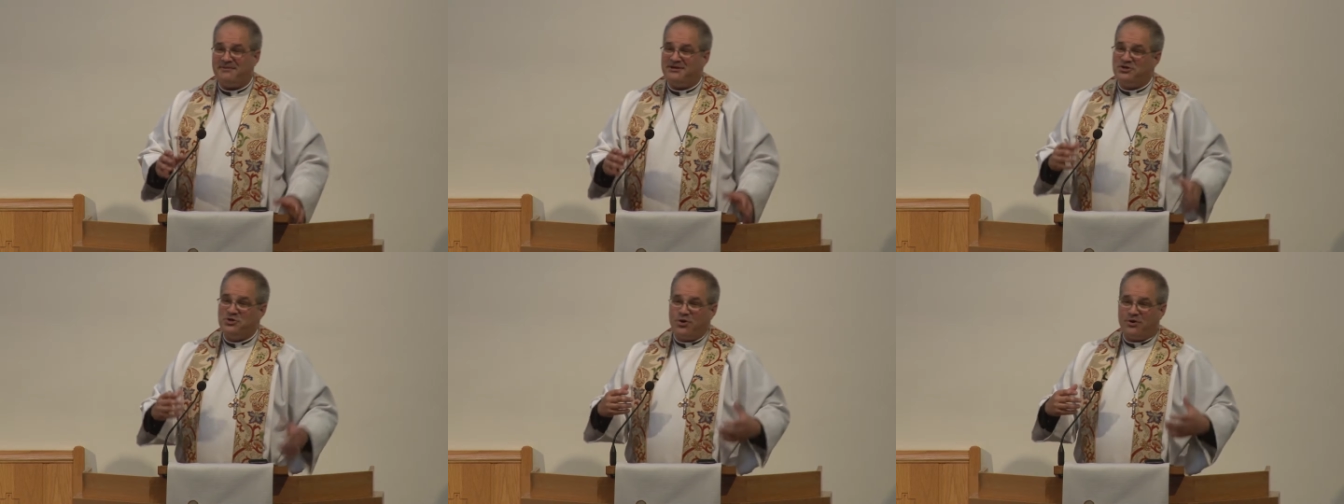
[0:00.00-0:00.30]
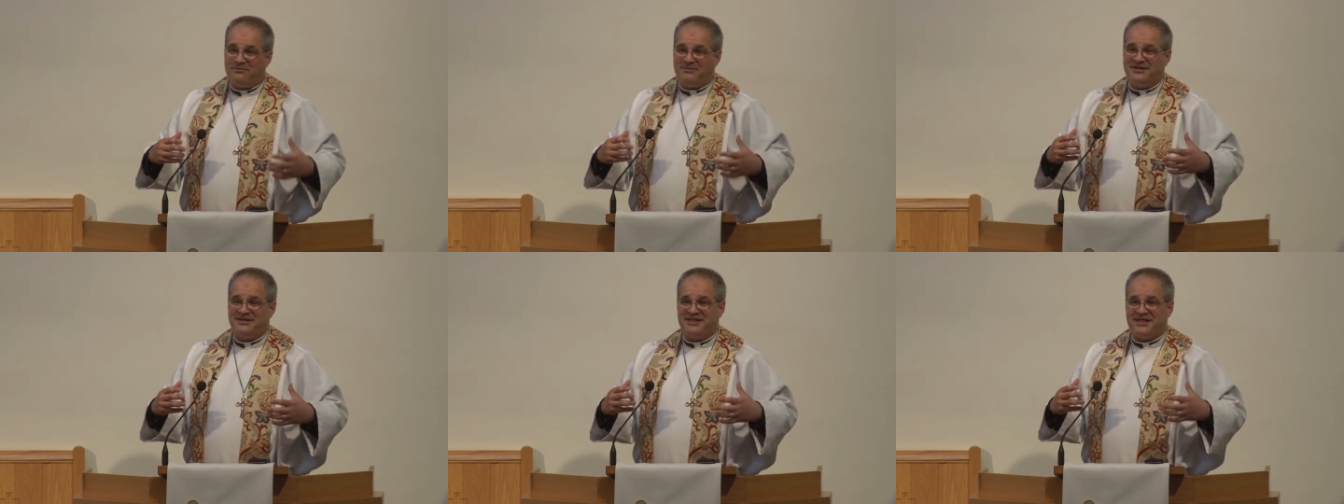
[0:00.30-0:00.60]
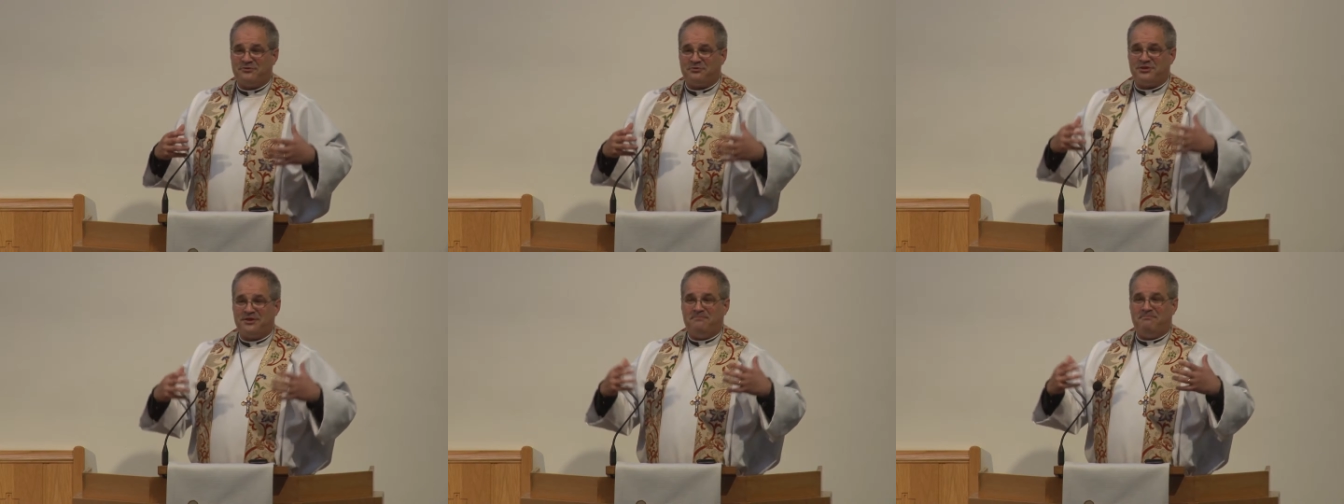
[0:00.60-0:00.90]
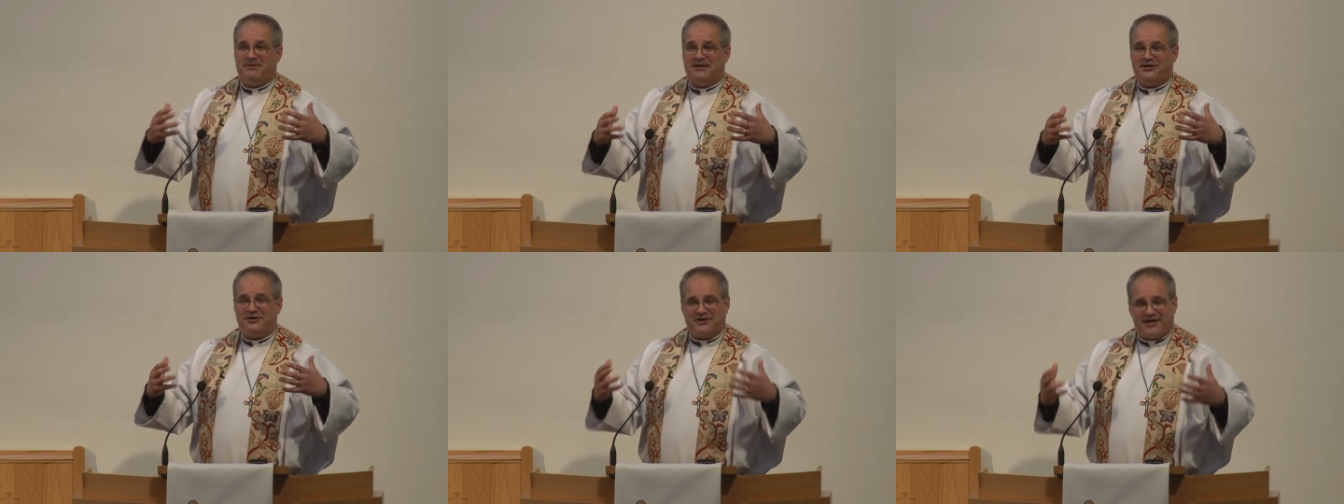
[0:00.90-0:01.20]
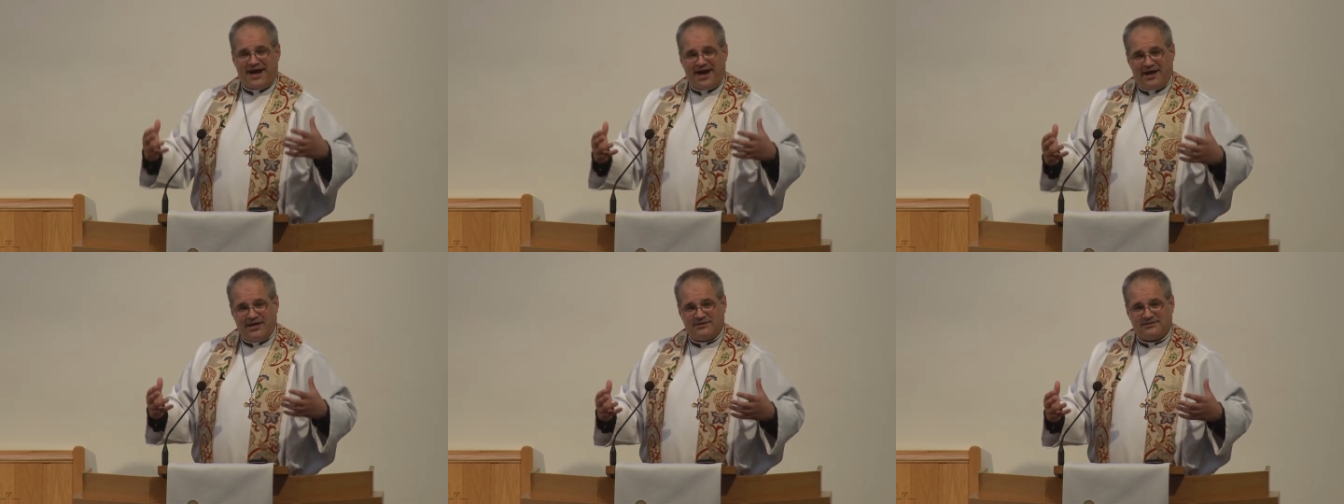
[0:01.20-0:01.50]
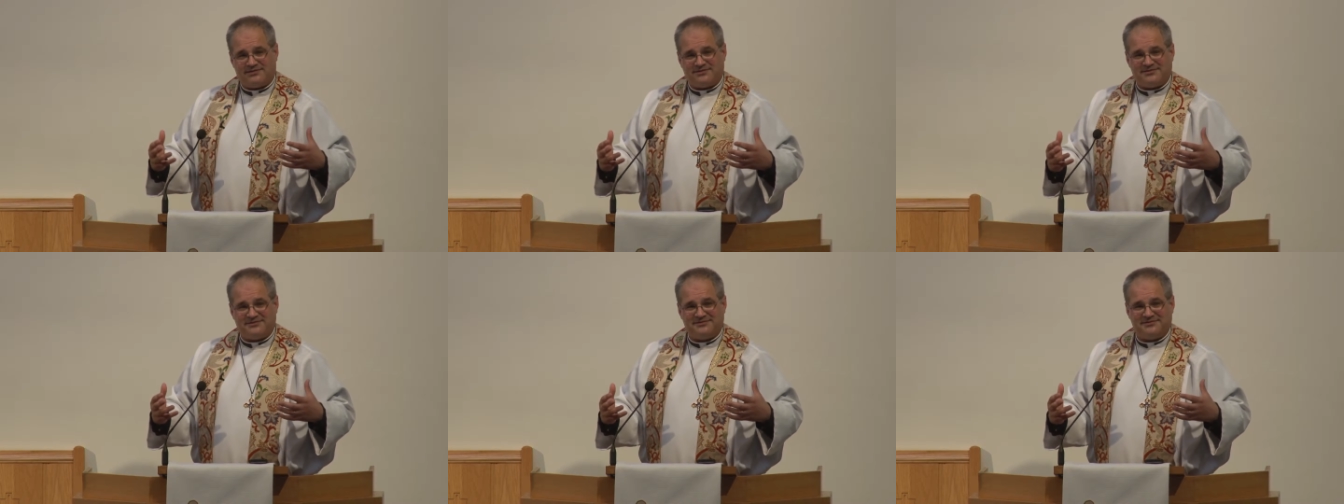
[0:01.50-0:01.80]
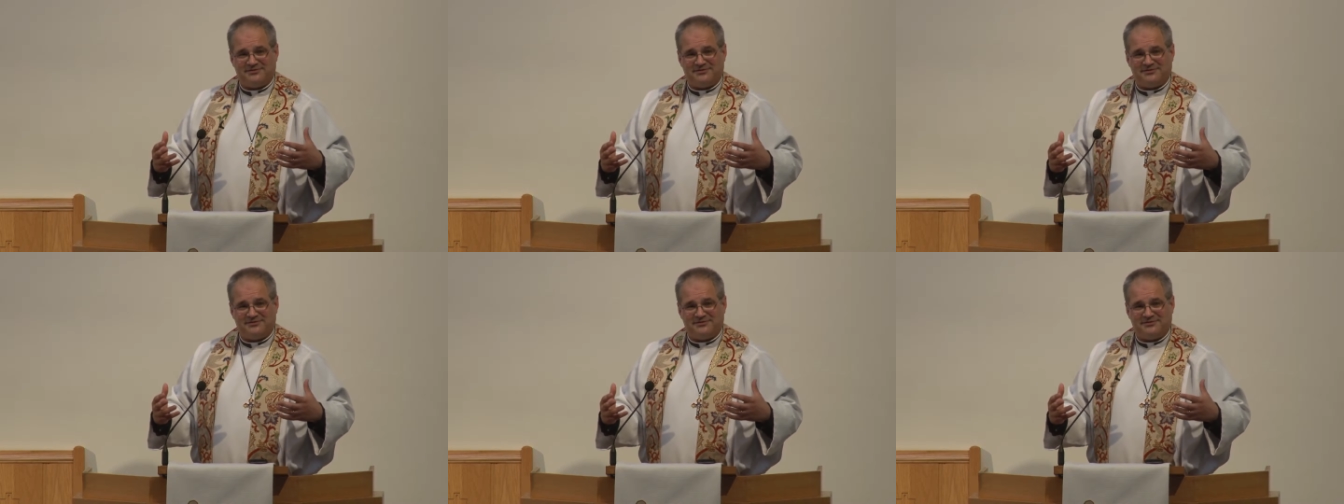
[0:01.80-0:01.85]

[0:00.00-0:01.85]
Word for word: and normally they were the bigger guys,